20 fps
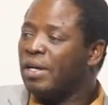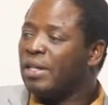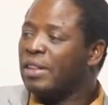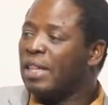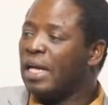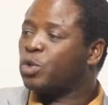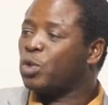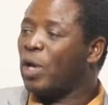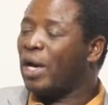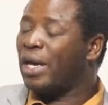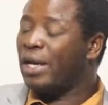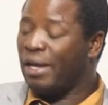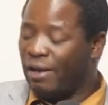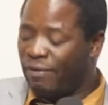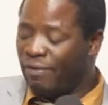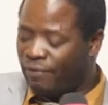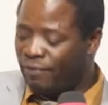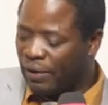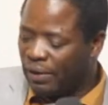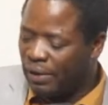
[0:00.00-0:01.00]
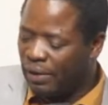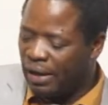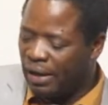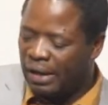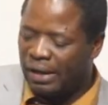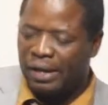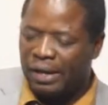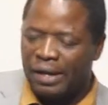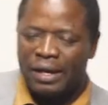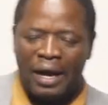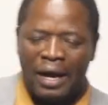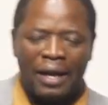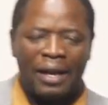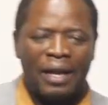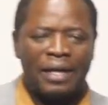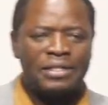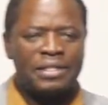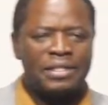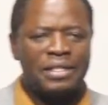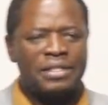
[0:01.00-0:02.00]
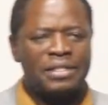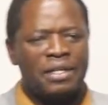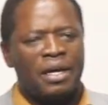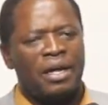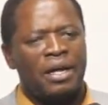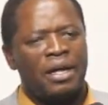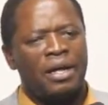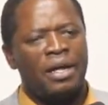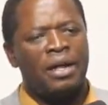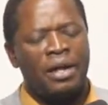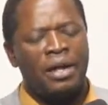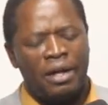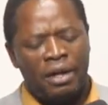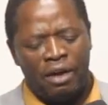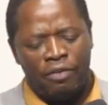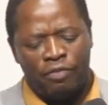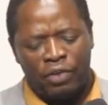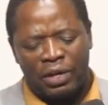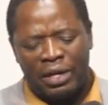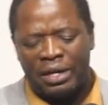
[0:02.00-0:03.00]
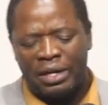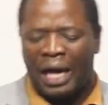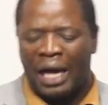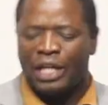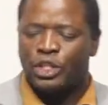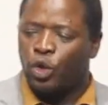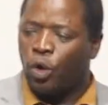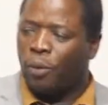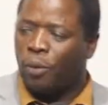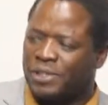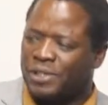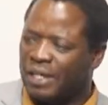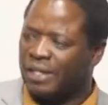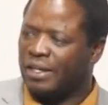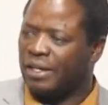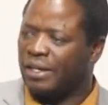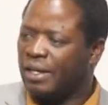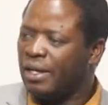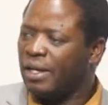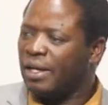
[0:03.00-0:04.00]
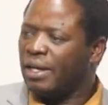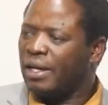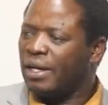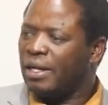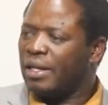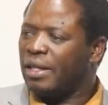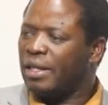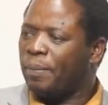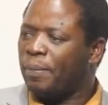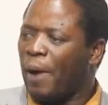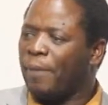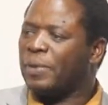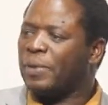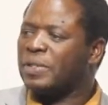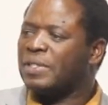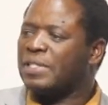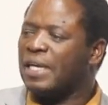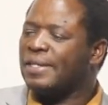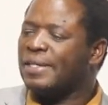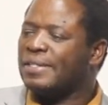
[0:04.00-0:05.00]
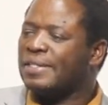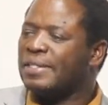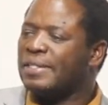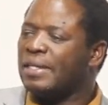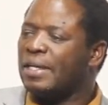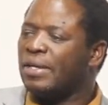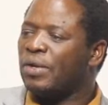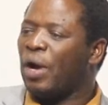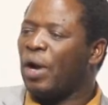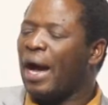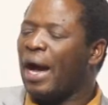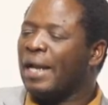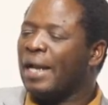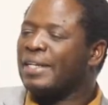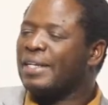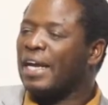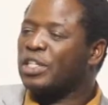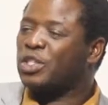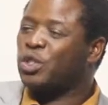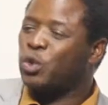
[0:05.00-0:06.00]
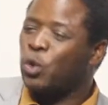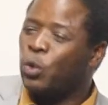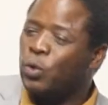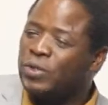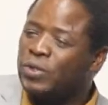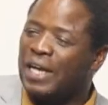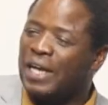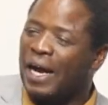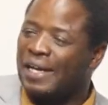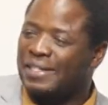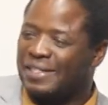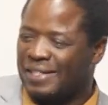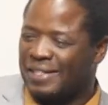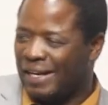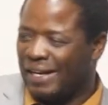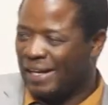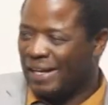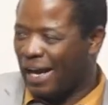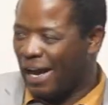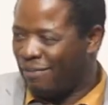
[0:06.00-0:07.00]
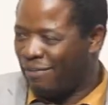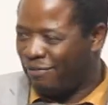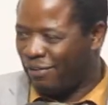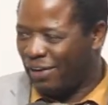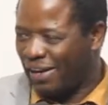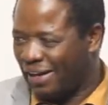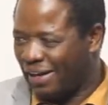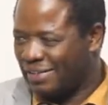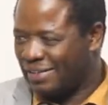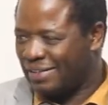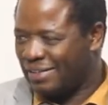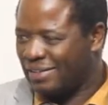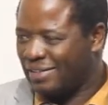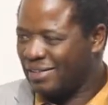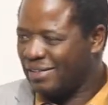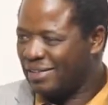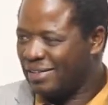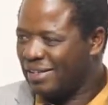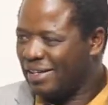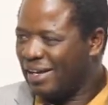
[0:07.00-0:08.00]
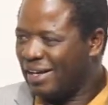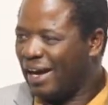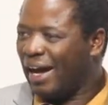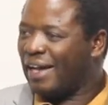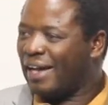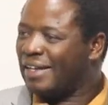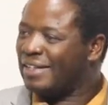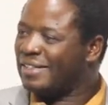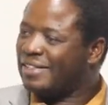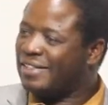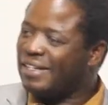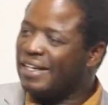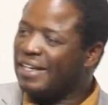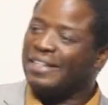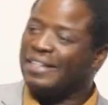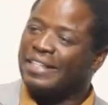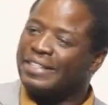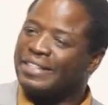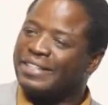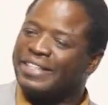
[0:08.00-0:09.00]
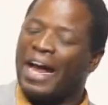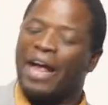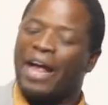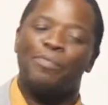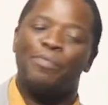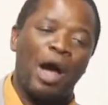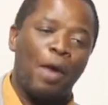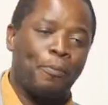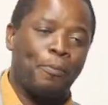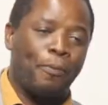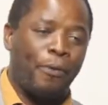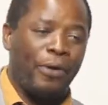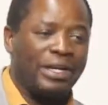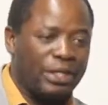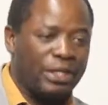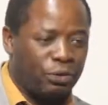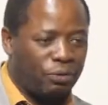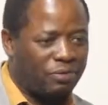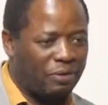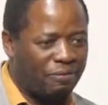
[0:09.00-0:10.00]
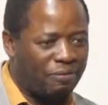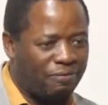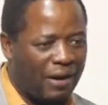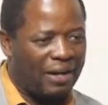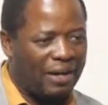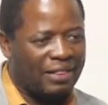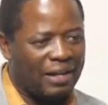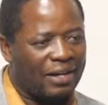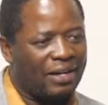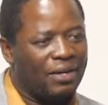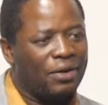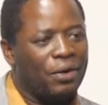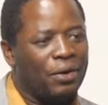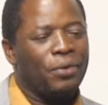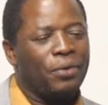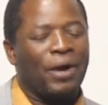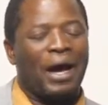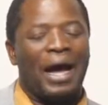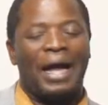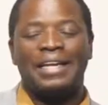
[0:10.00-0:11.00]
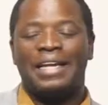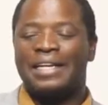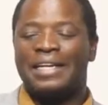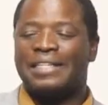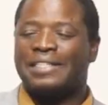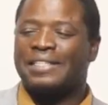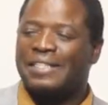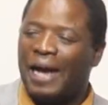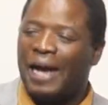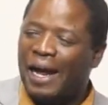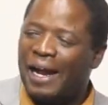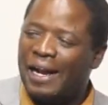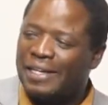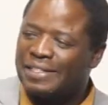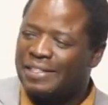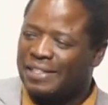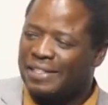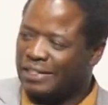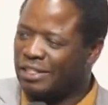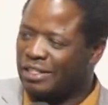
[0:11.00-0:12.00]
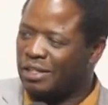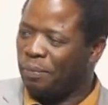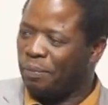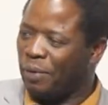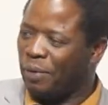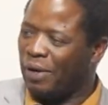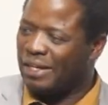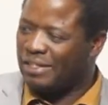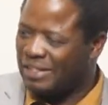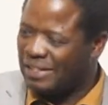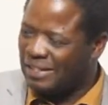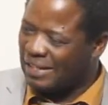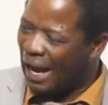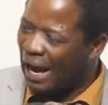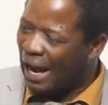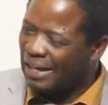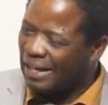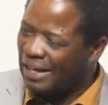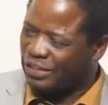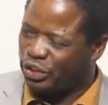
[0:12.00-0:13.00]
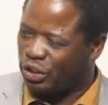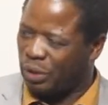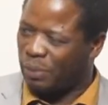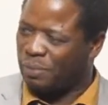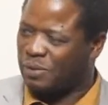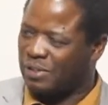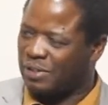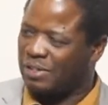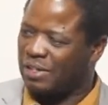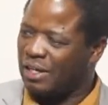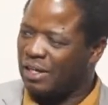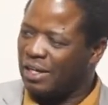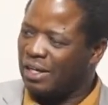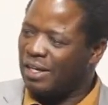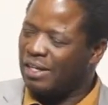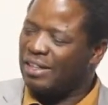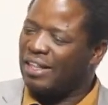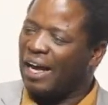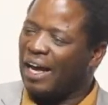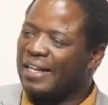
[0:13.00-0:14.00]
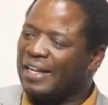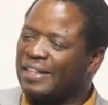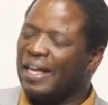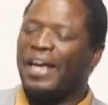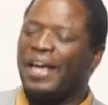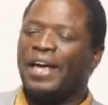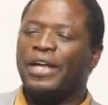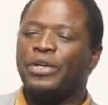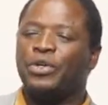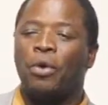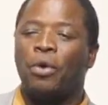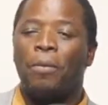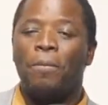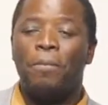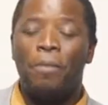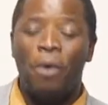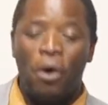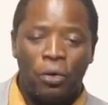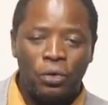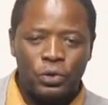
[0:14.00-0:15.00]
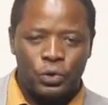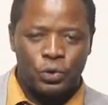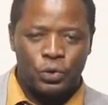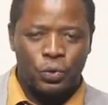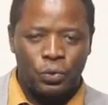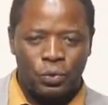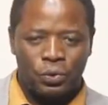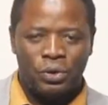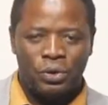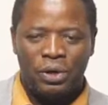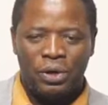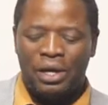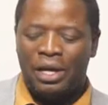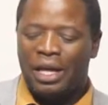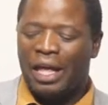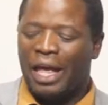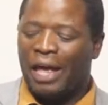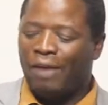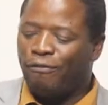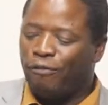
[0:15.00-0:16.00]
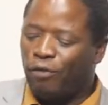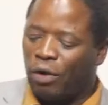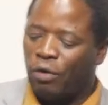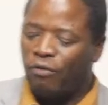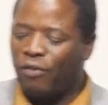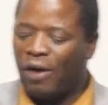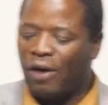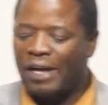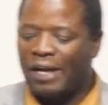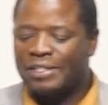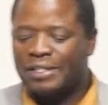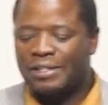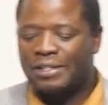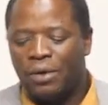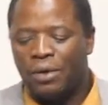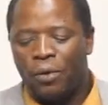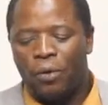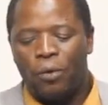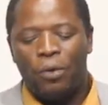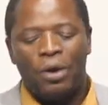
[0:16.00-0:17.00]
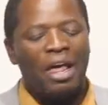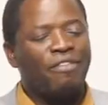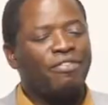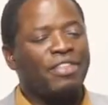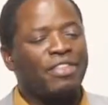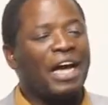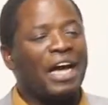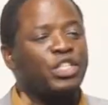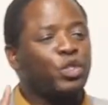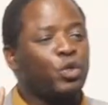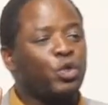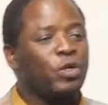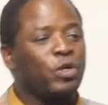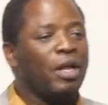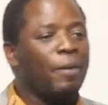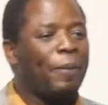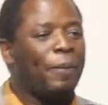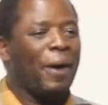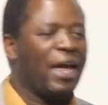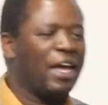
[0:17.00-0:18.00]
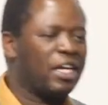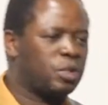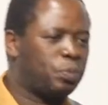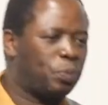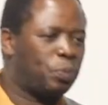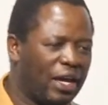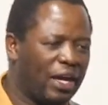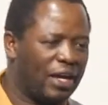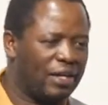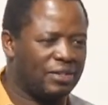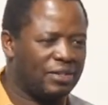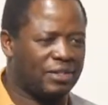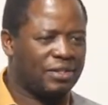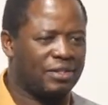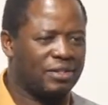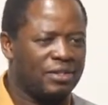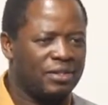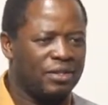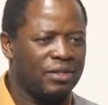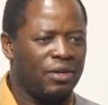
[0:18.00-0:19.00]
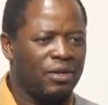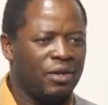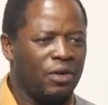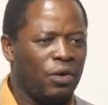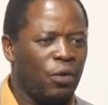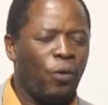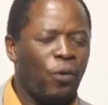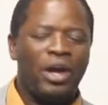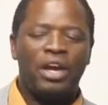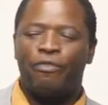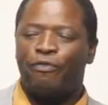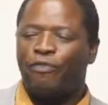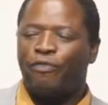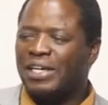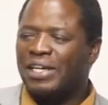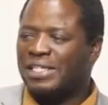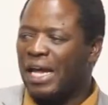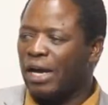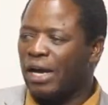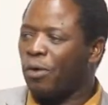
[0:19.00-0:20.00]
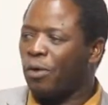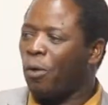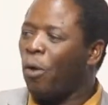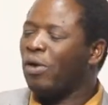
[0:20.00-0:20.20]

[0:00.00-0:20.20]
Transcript: that's why even in Galatians, eh, eh, even in adoption, the Bible says you are under tutors and governors until the time appointed of the Father. You are under trials and tribulations, hardships. They are there to mold you. Every one of us will have their juniper experience where it feels like